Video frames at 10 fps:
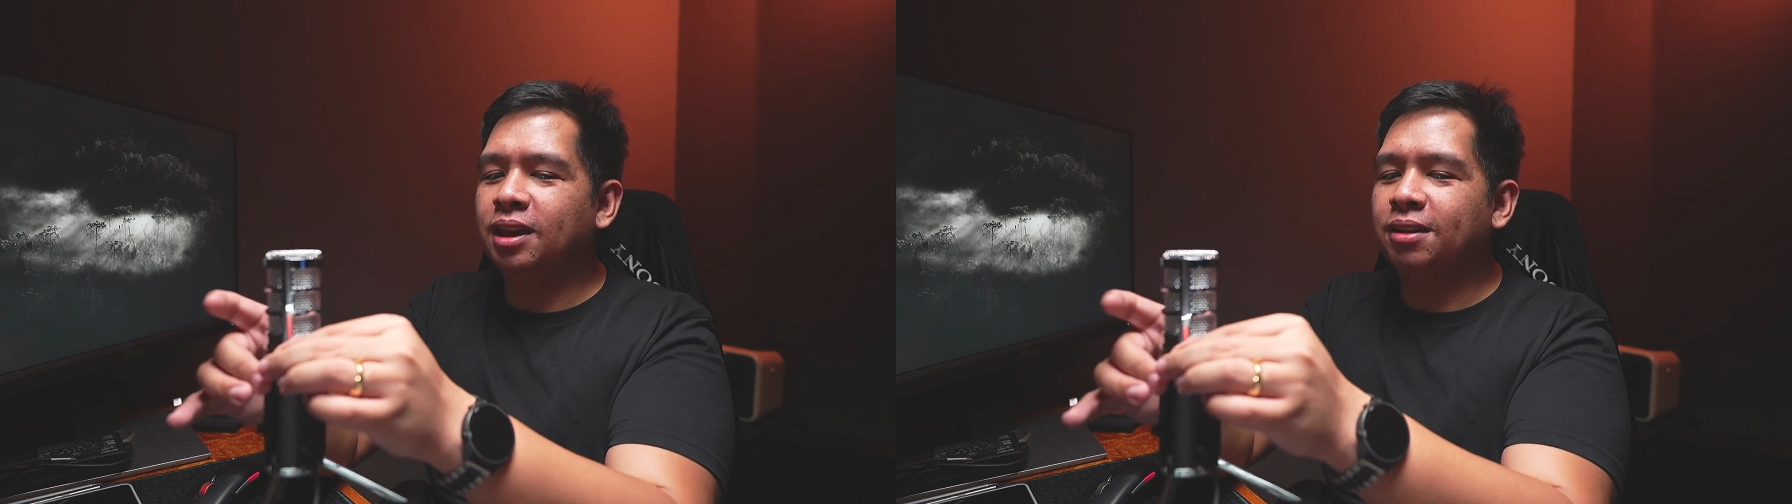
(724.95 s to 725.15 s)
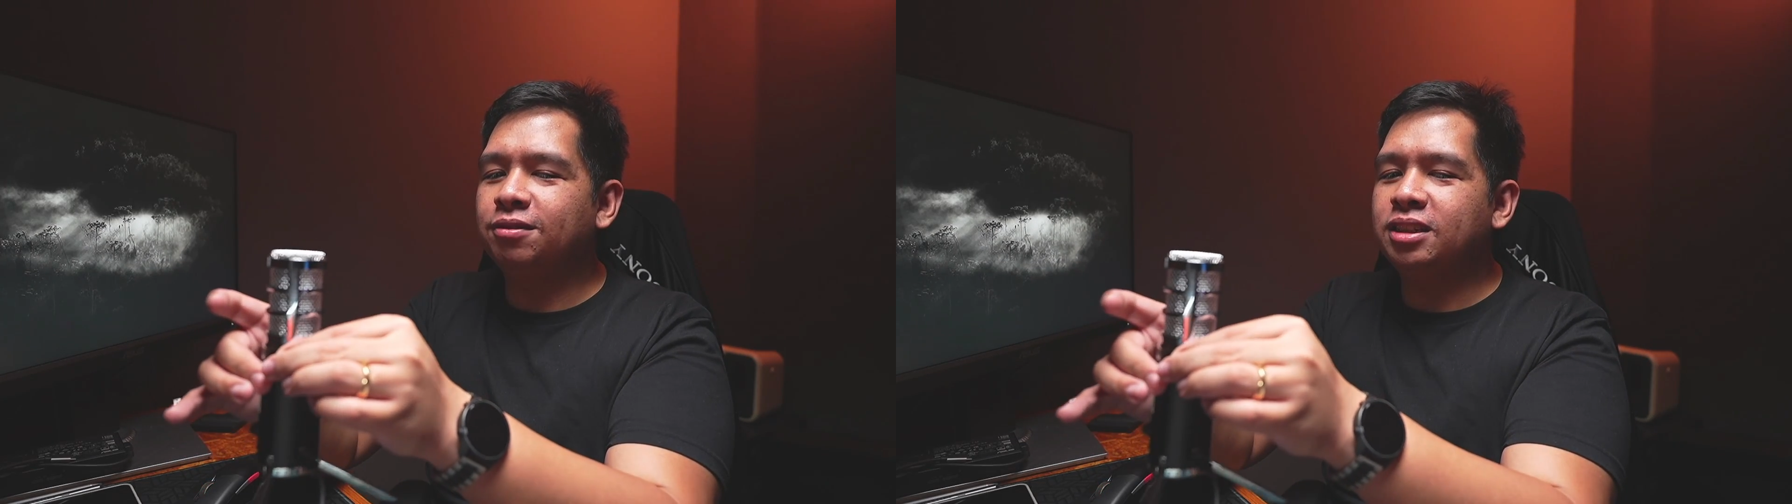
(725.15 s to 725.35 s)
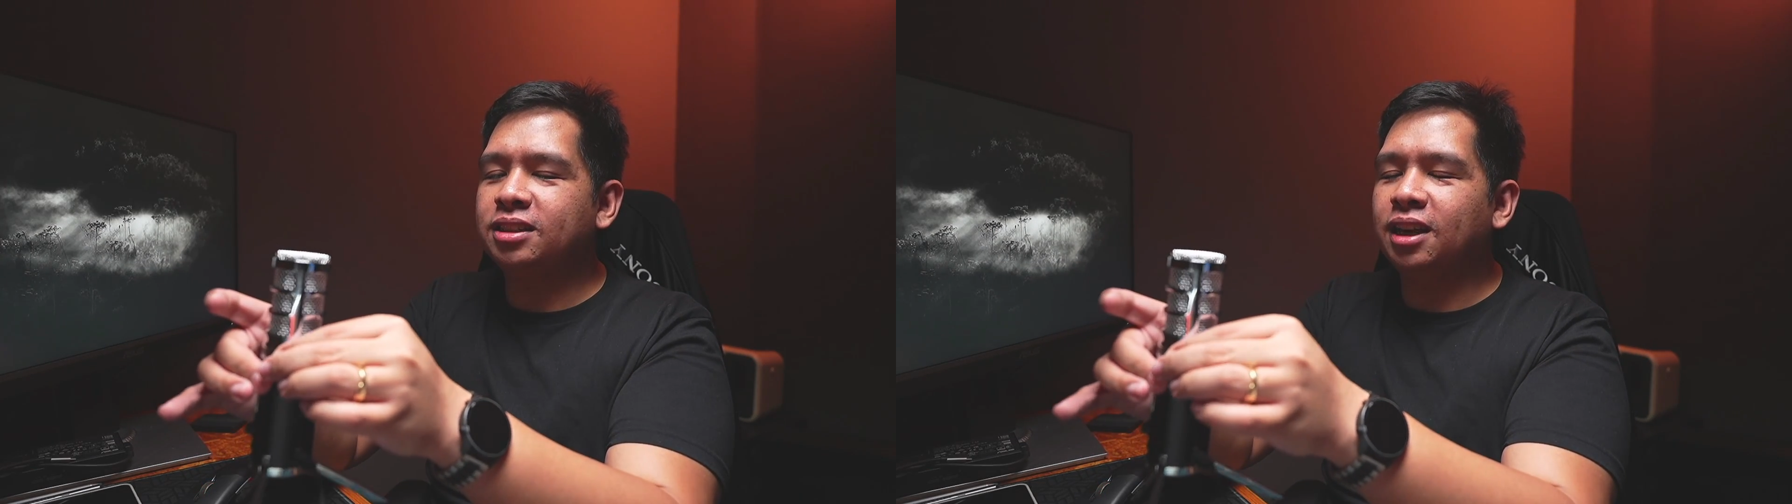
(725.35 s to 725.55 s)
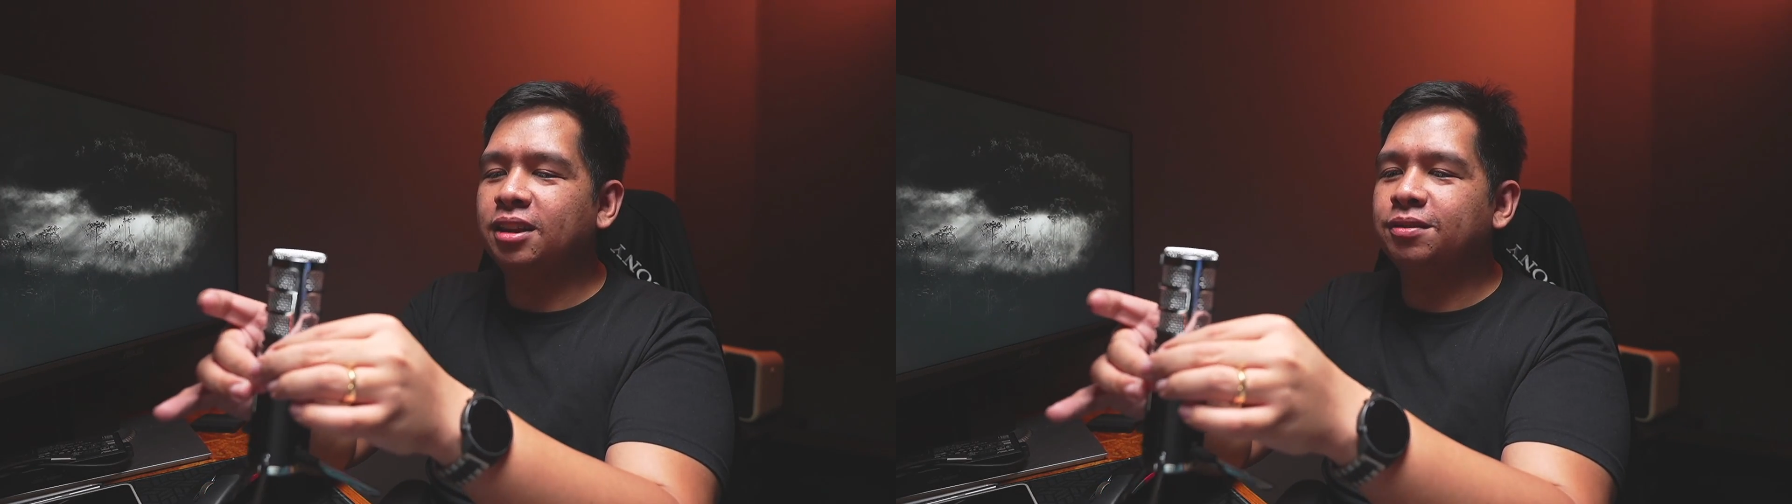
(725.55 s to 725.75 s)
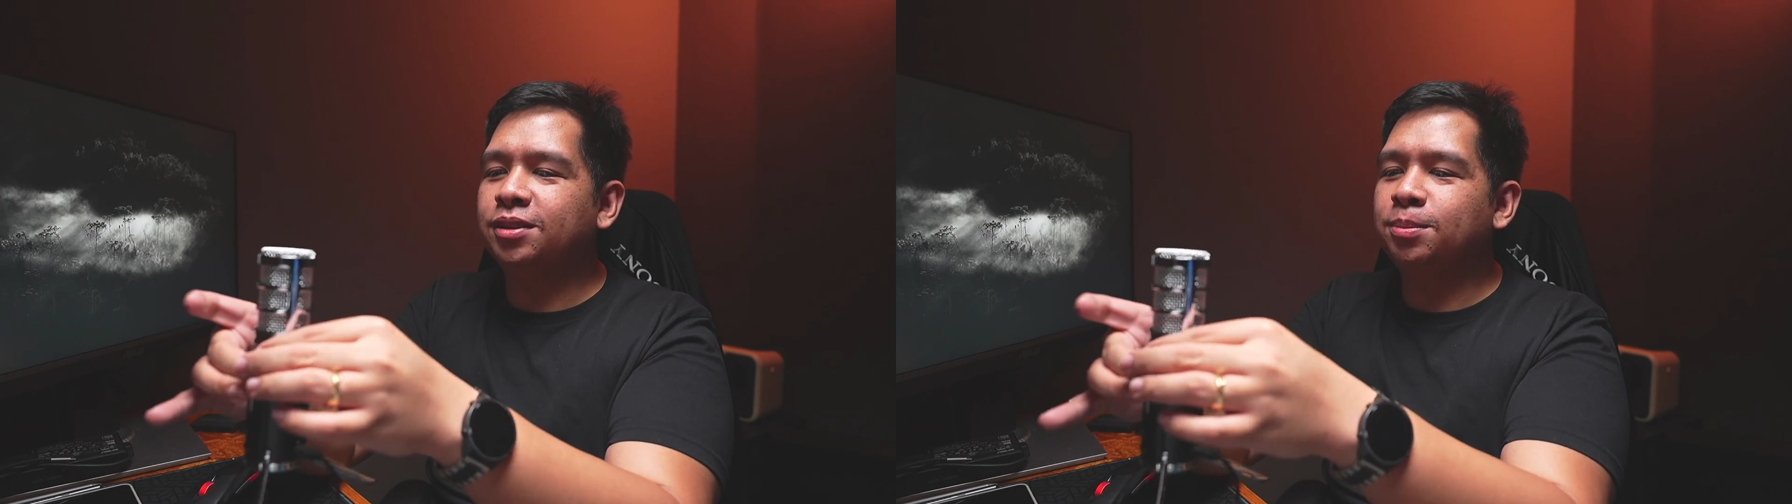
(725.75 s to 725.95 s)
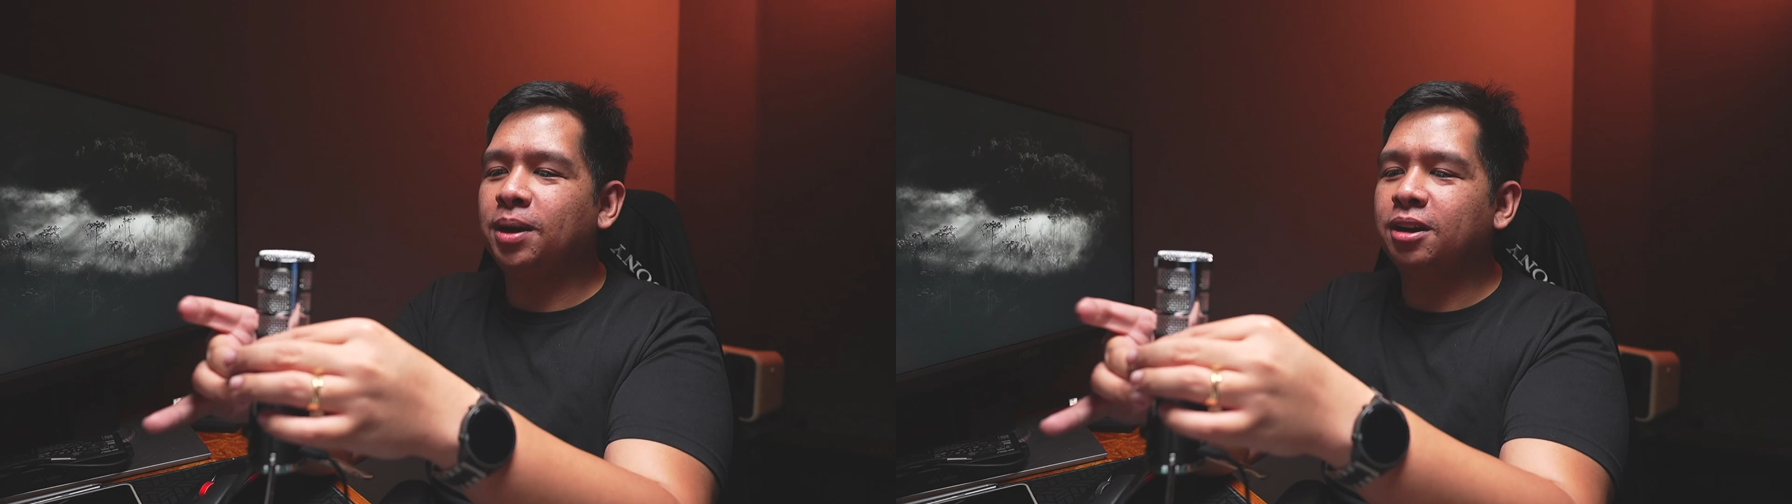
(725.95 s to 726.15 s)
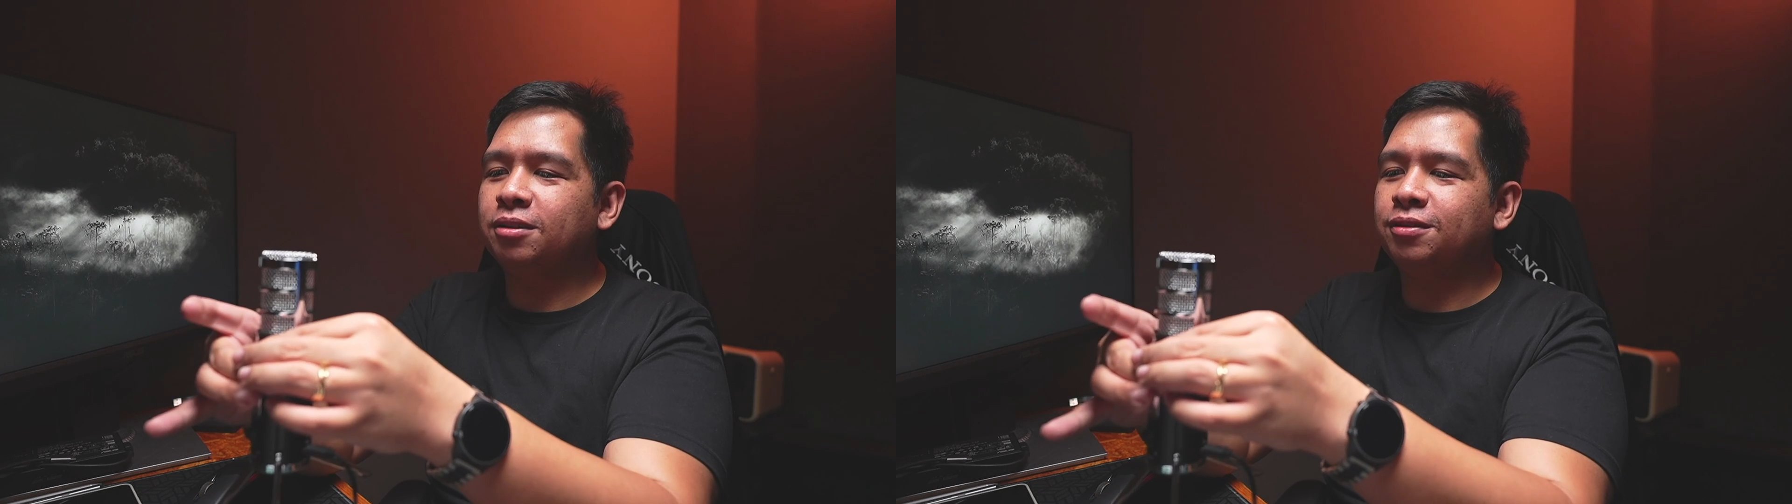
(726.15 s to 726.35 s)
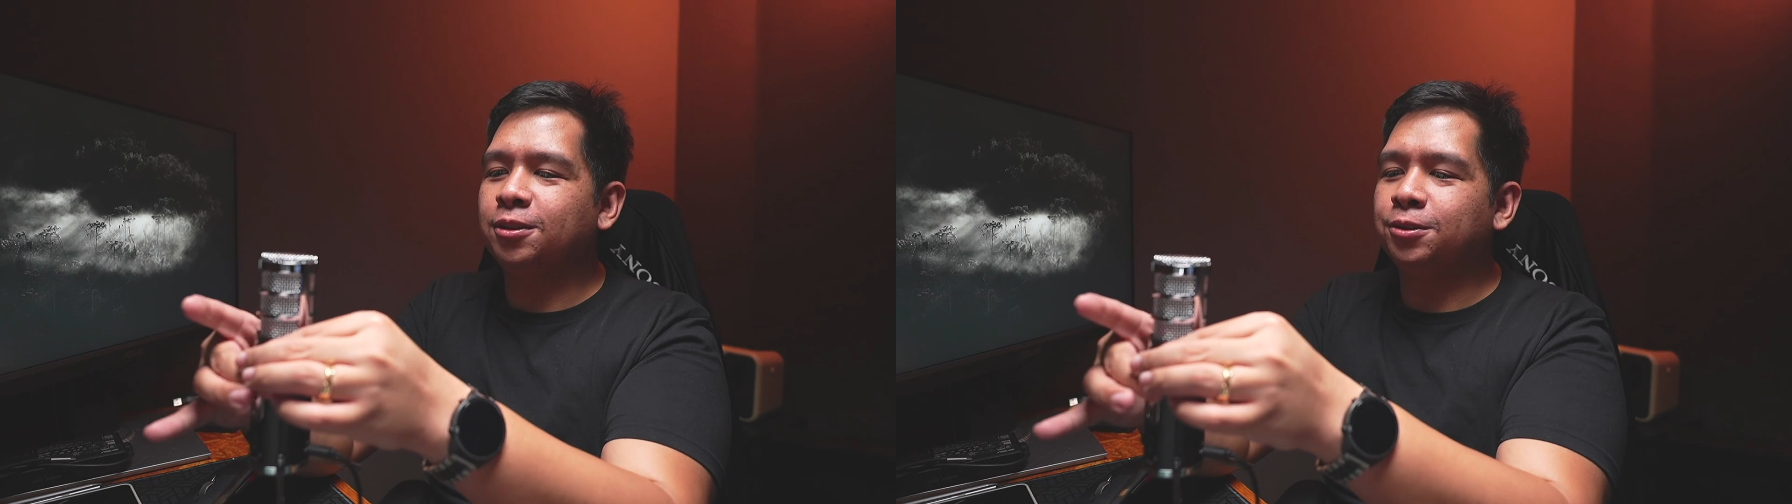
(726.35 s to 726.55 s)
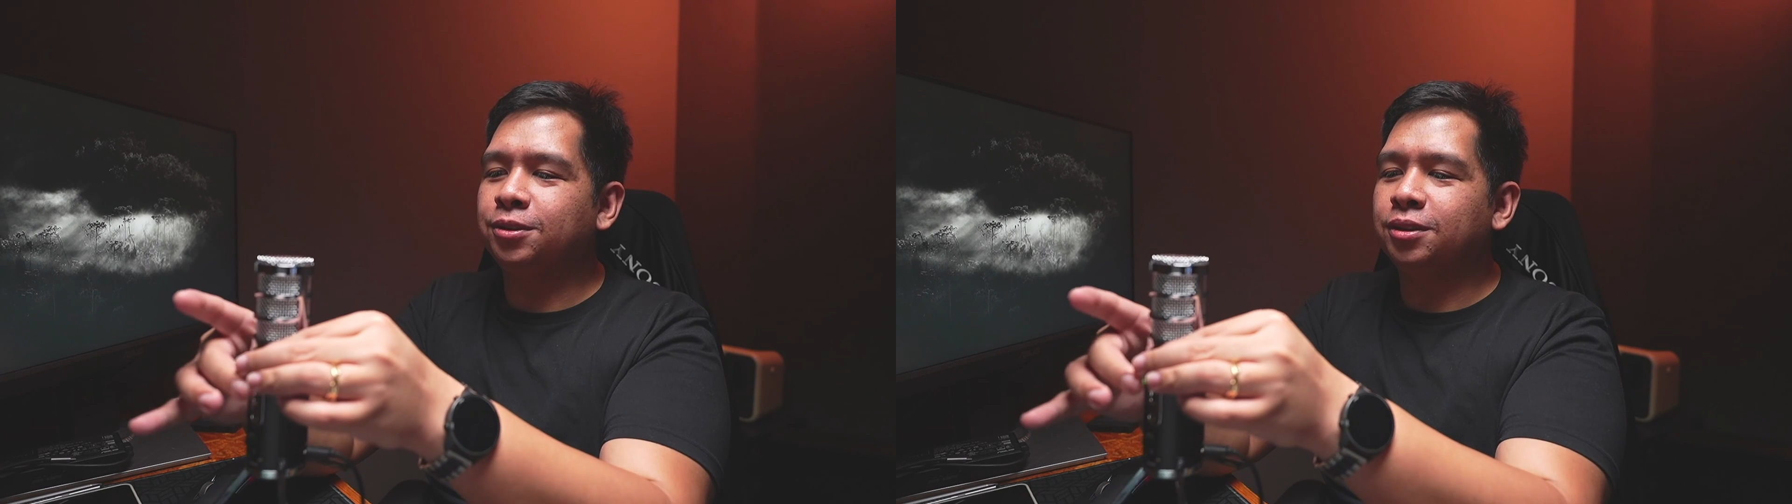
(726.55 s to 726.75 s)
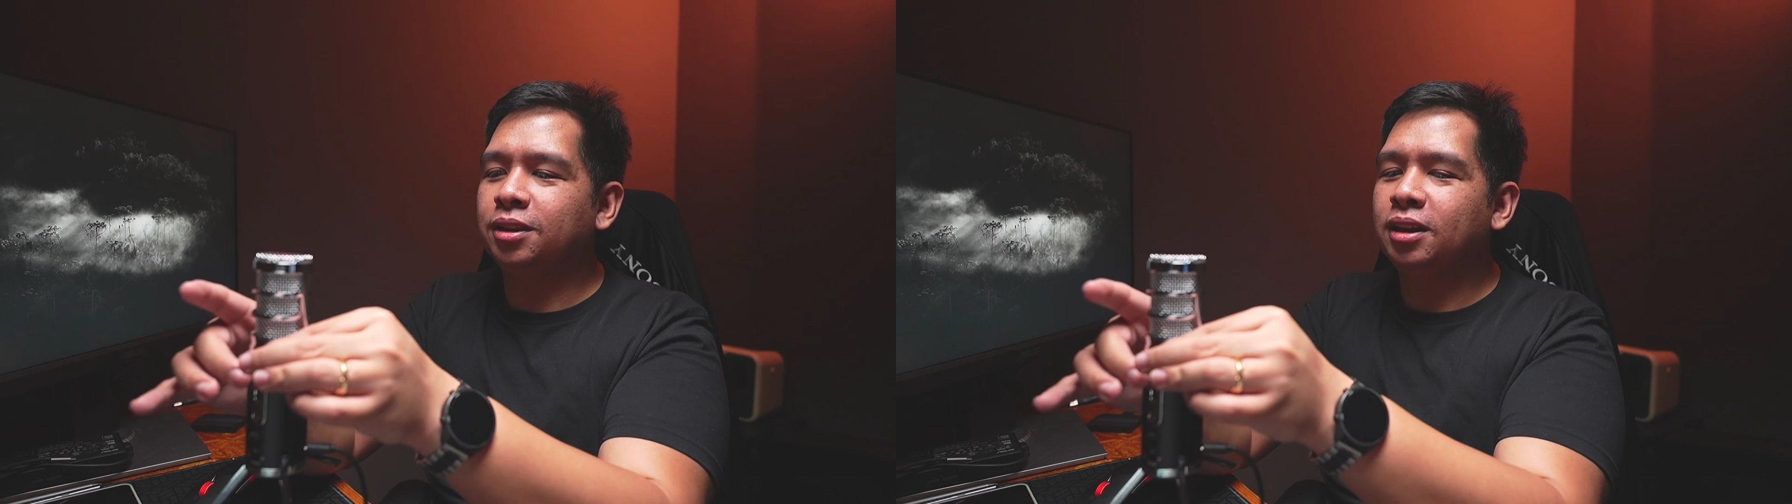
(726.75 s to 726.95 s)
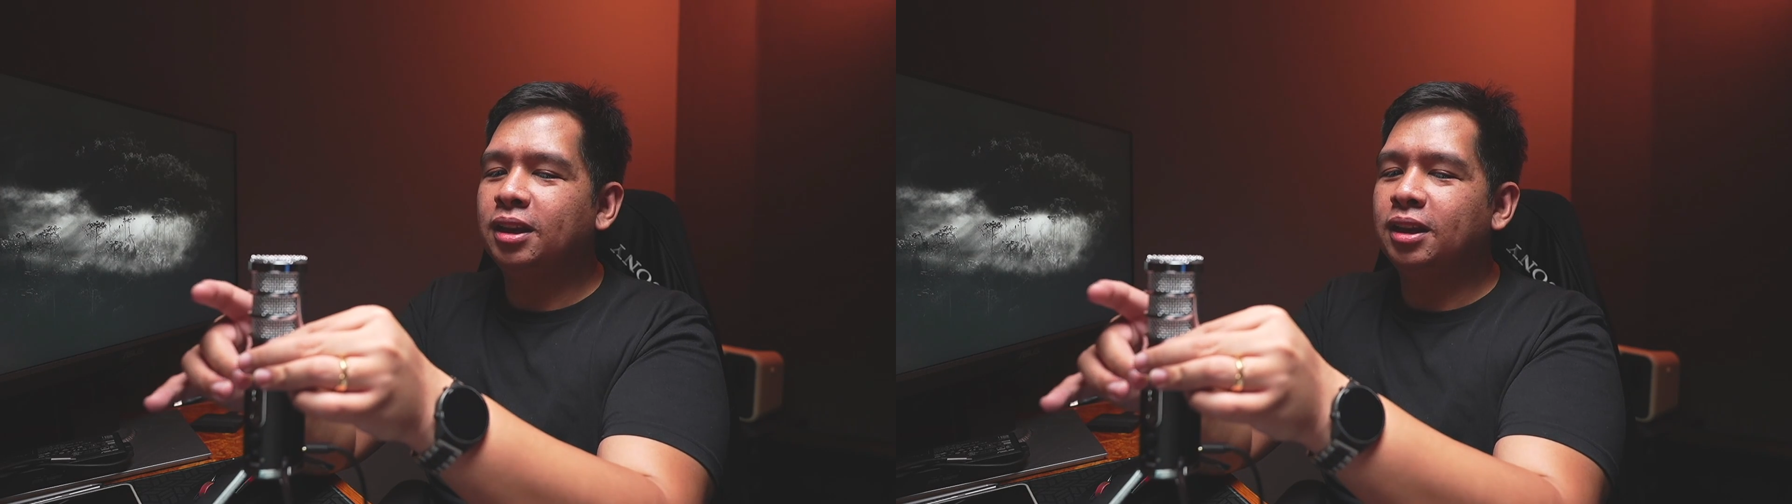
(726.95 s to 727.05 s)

every side of the microphone,